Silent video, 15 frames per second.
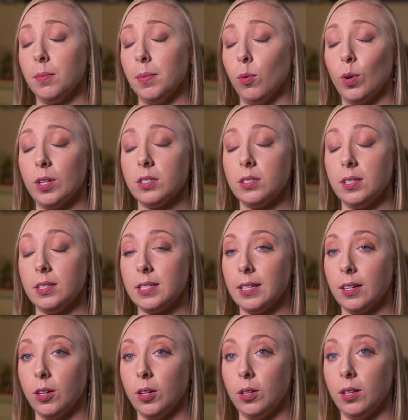It wasn't
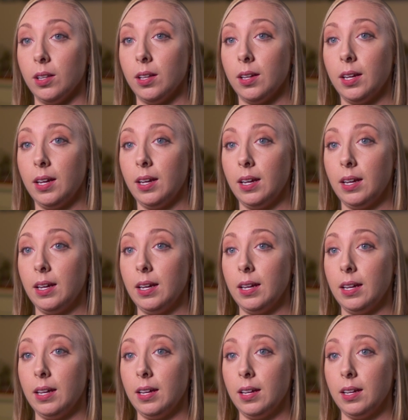until
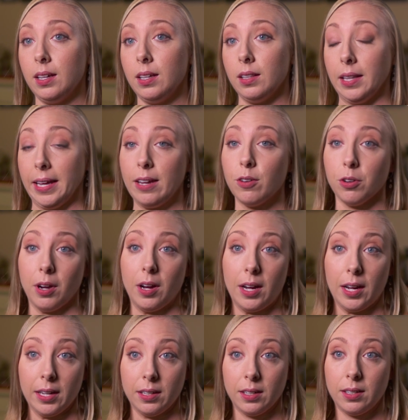later
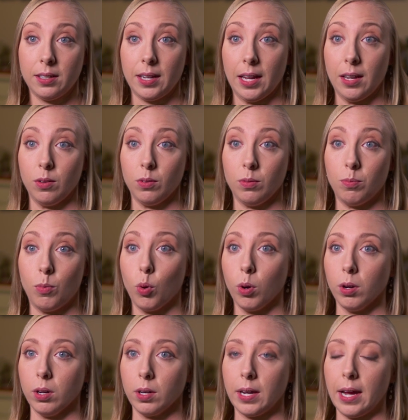on and
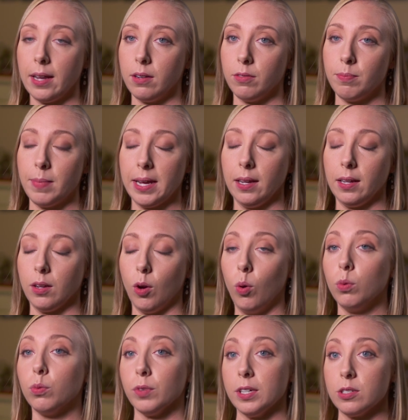more kind of my
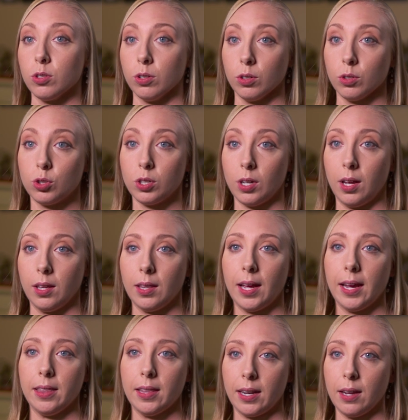own research
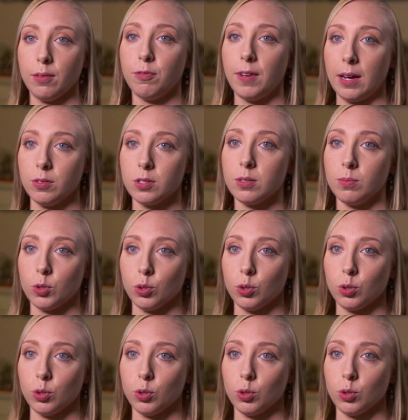online that I found some